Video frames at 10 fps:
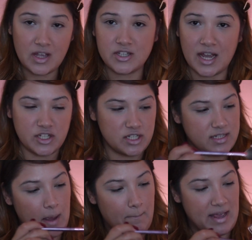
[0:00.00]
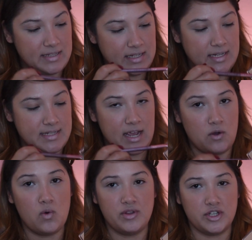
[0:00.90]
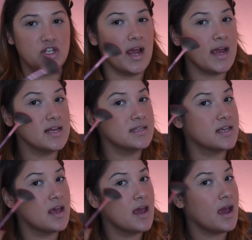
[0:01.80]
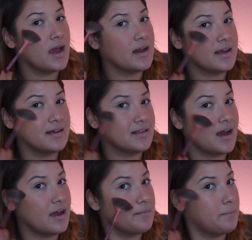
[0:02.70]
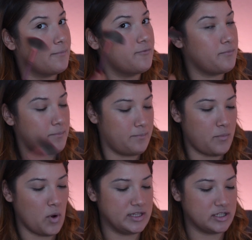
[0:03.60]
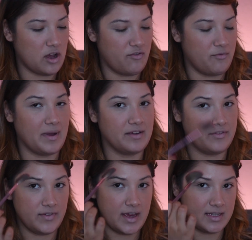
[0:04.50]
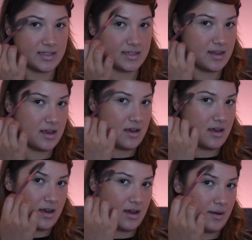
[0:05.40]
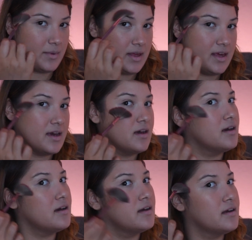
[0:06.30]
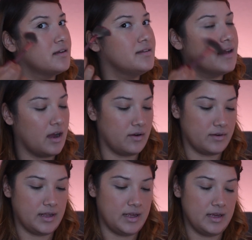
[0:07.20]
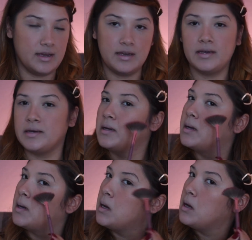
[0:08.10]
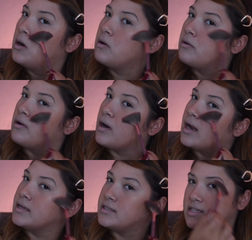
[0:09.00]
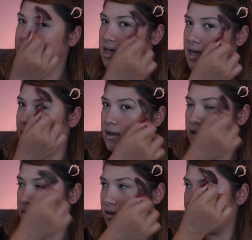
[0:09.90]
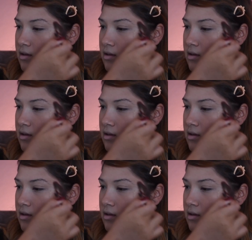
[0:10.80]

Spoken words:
So I just basically take all the shades and I hit the high points of my face, up here, down here, right here.